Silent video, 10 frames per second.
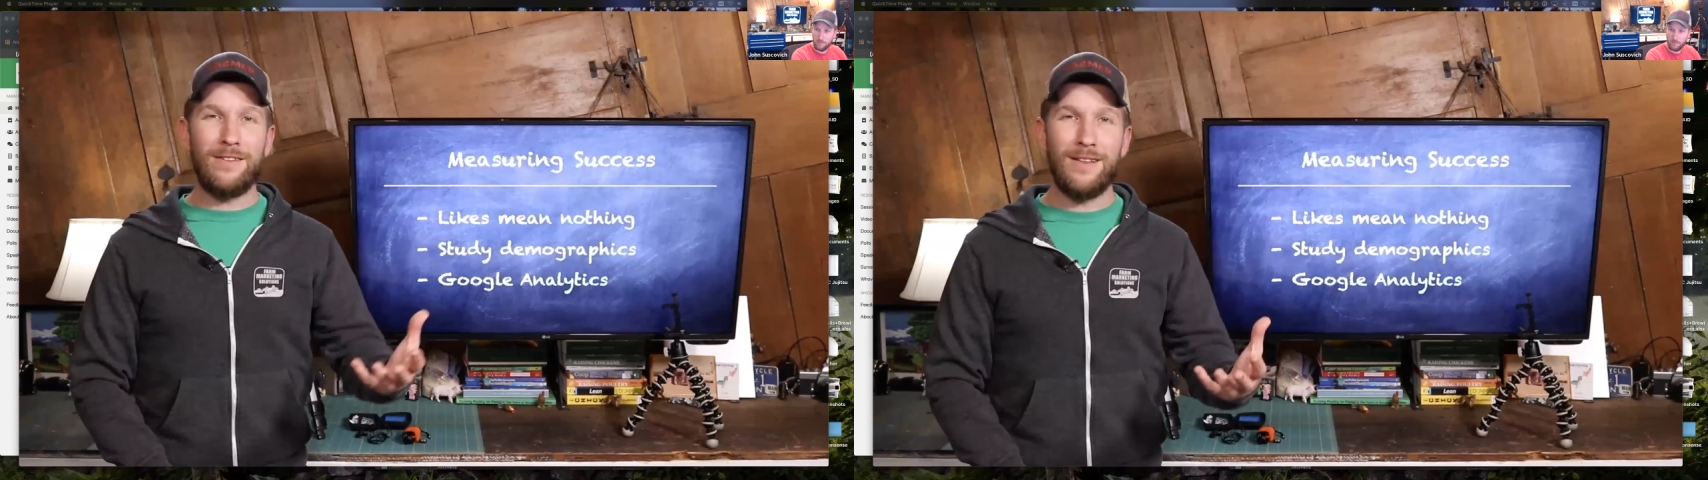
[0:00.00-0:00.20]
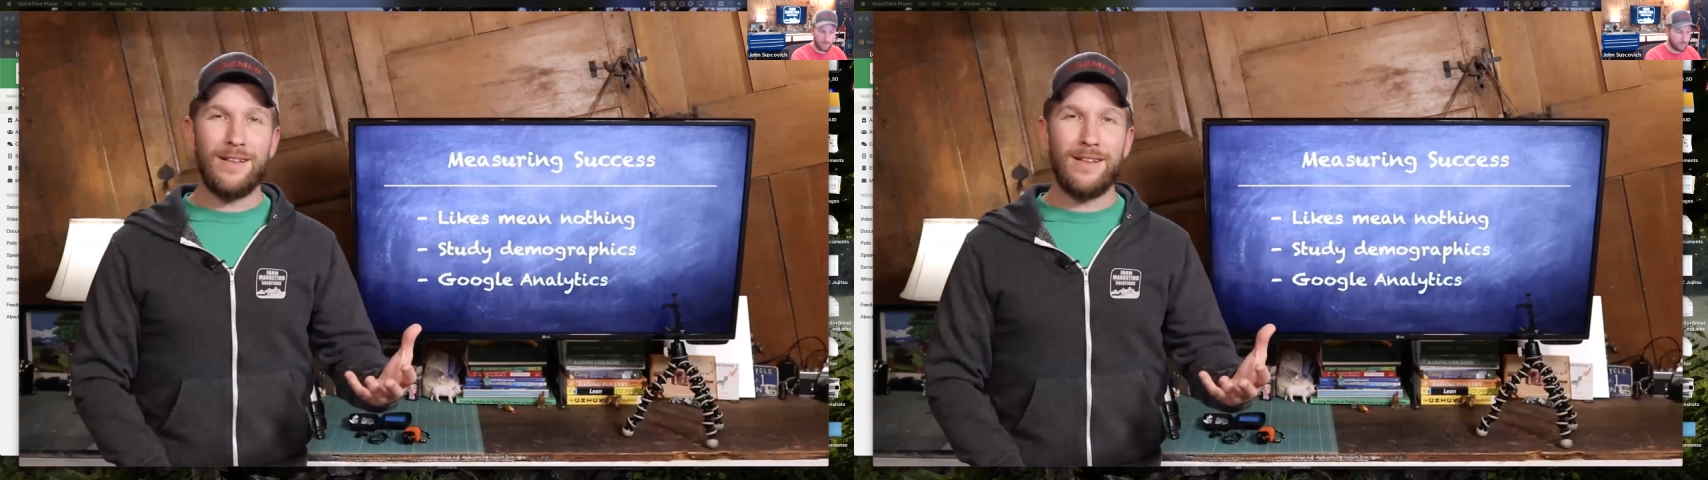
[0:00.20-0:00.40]

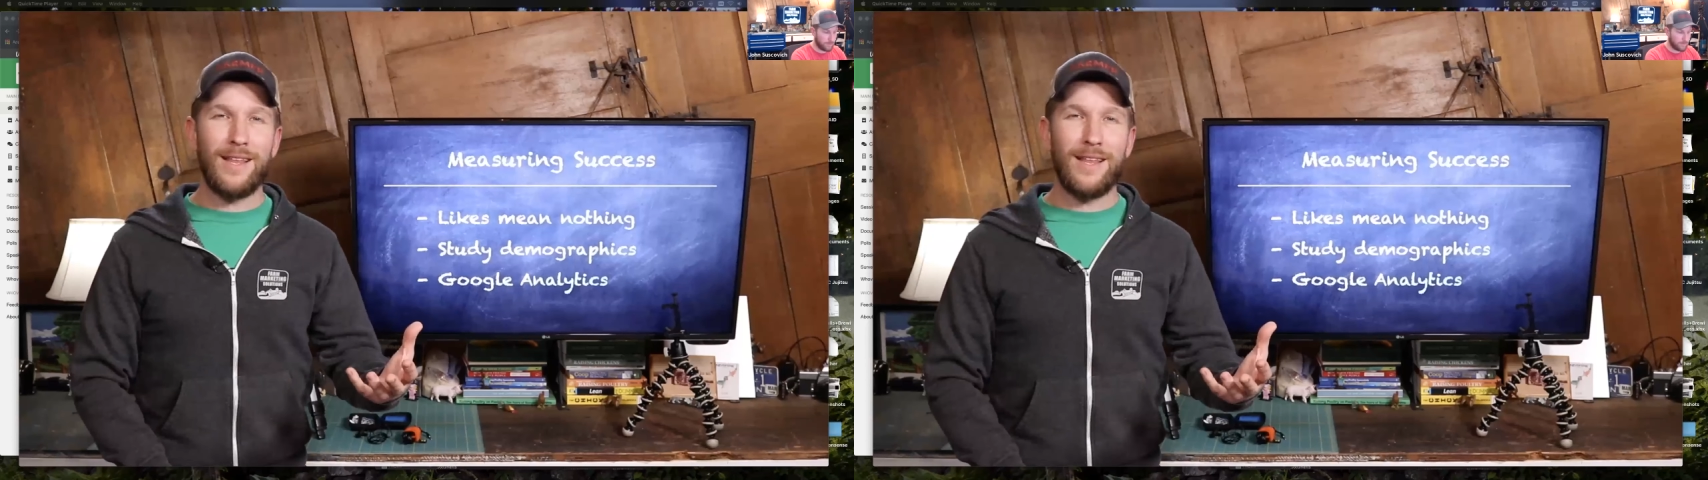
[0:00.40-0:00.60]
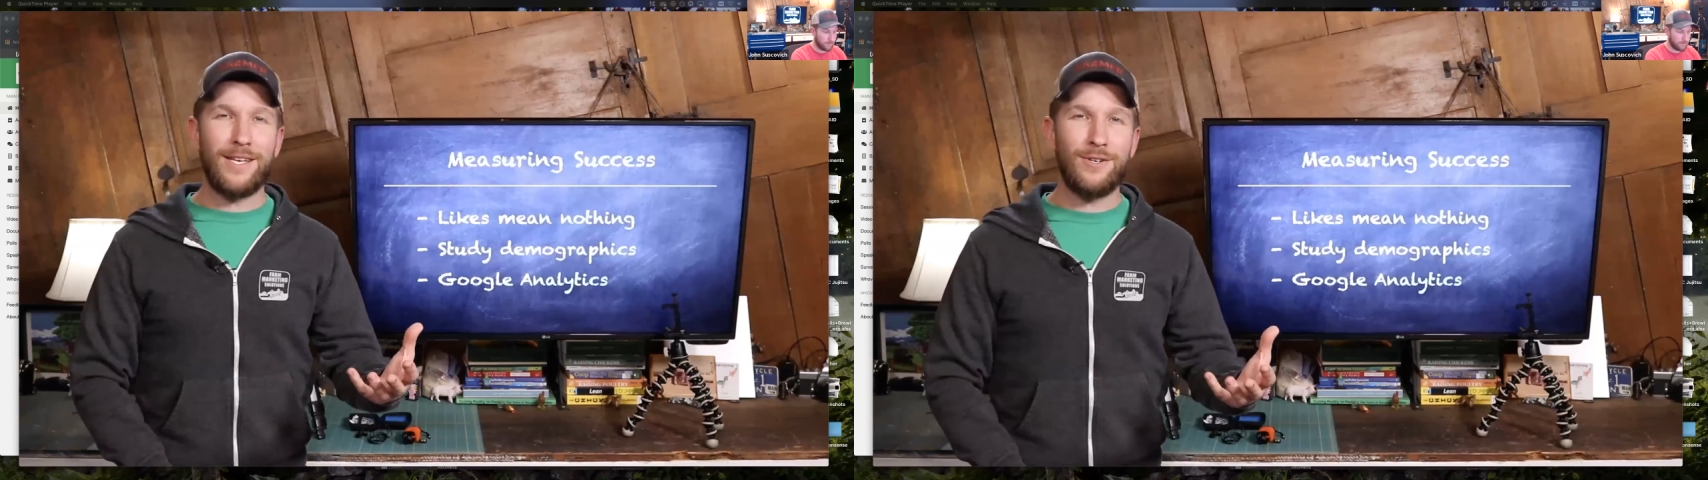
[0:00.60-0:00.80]
like
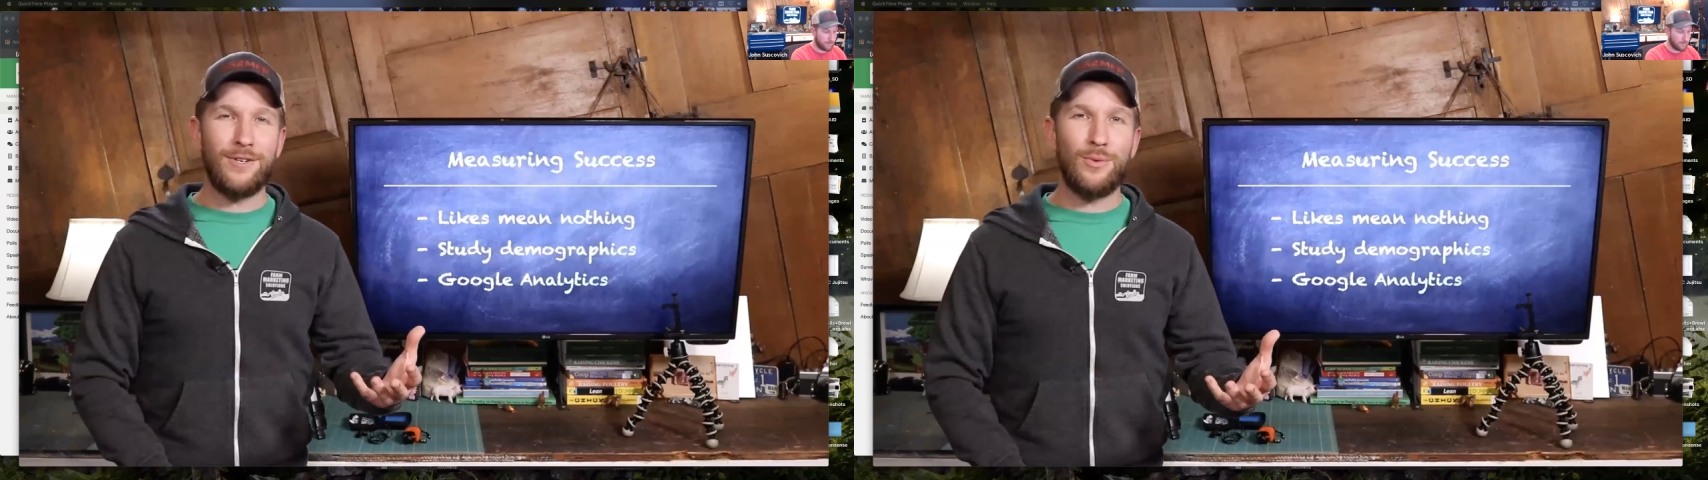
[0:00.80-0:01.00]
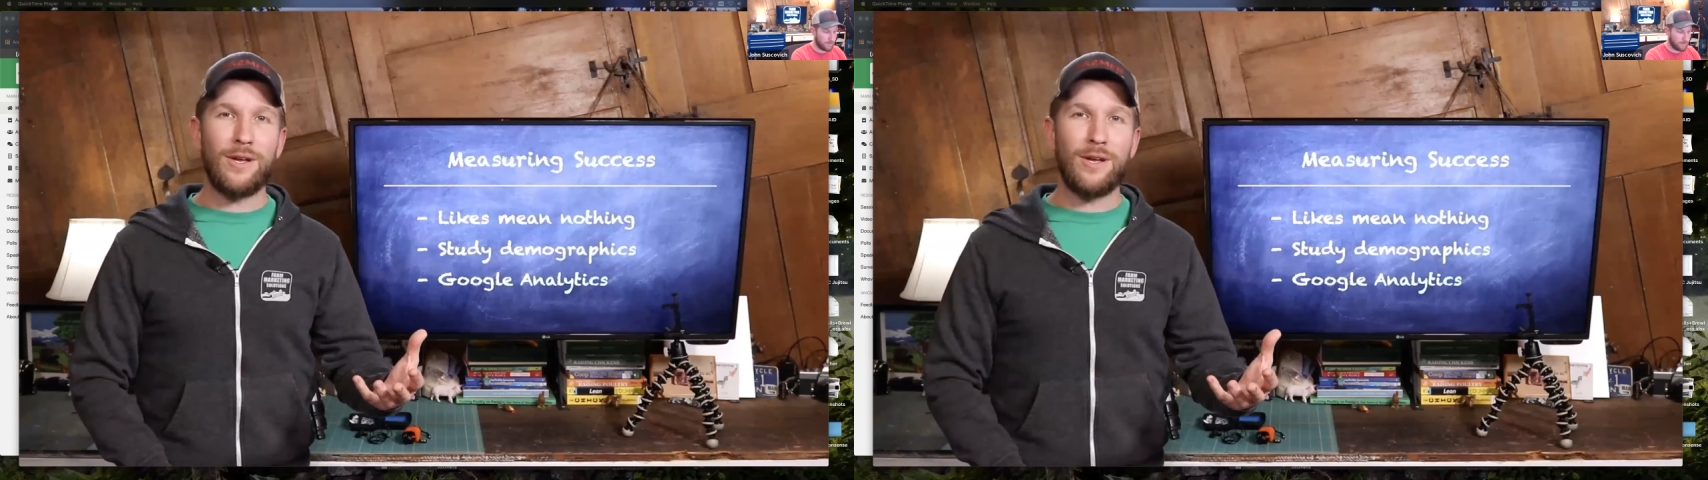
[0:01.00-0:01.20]
you're
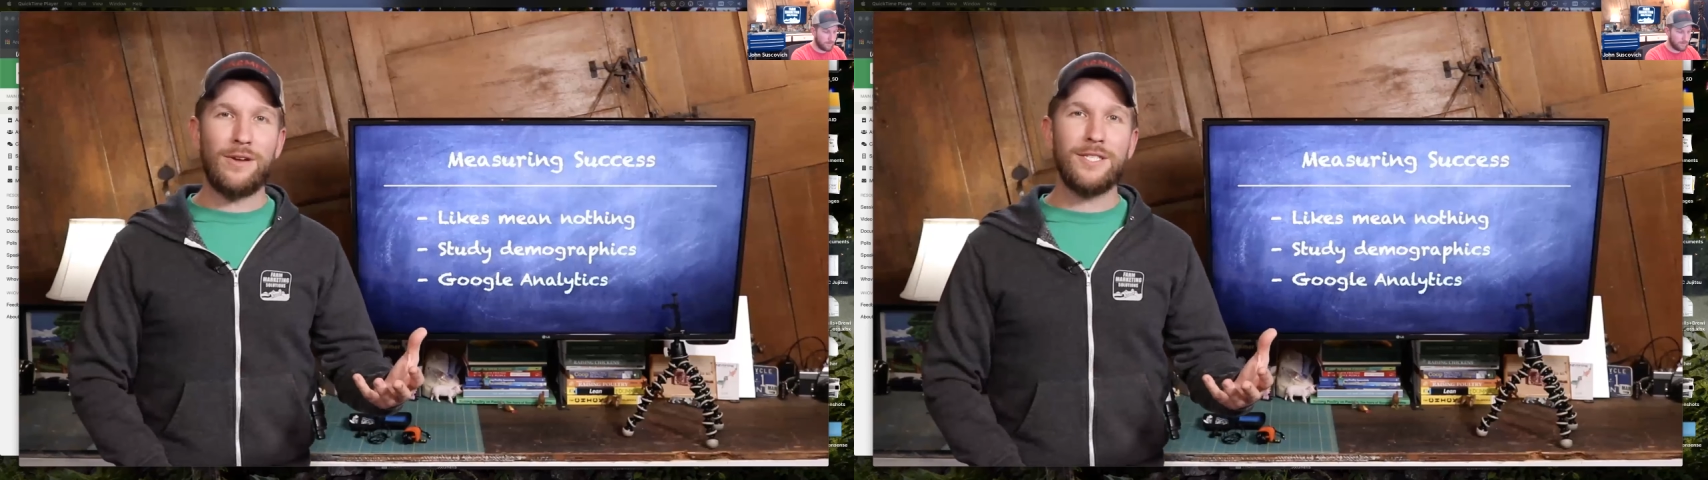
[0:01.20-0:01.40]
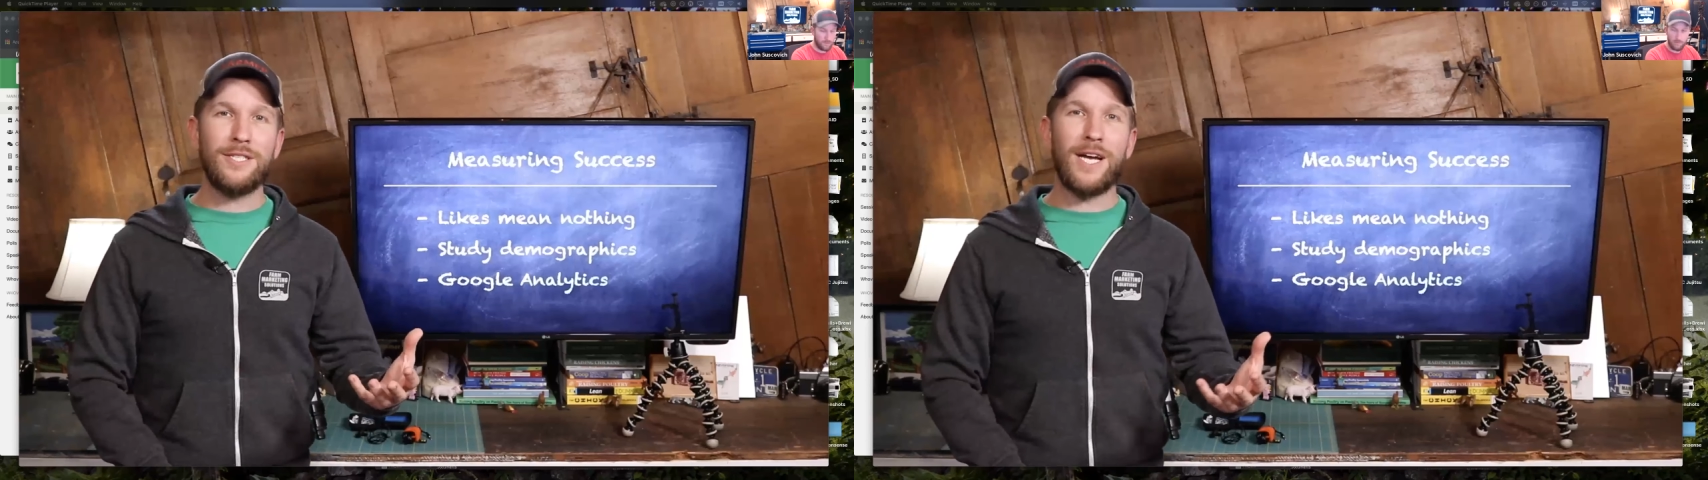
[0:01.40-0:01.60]
doing a good
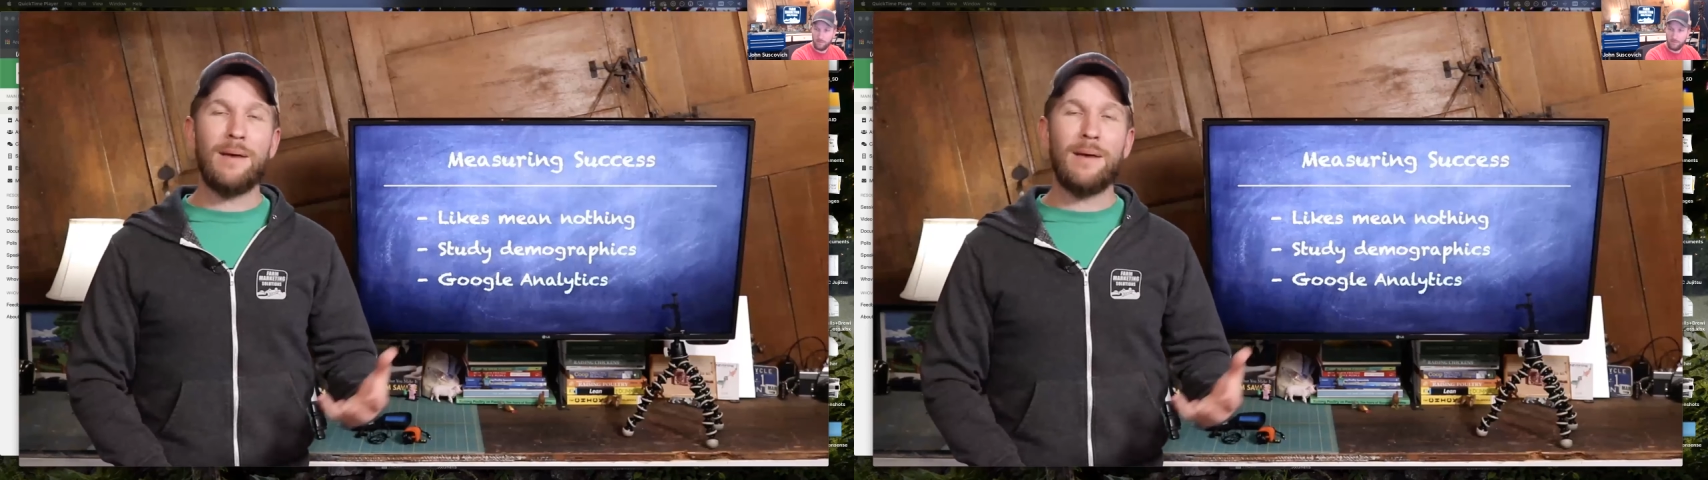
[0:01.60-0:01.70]
job.